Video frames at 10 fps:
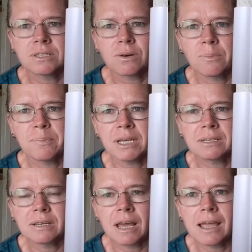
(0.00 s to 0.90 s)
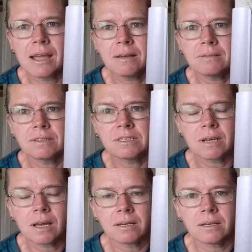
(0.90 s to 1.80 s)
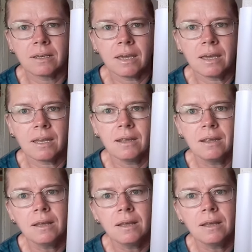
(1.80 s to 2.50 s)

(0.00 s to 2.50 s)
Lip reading: so I picked it out, started again.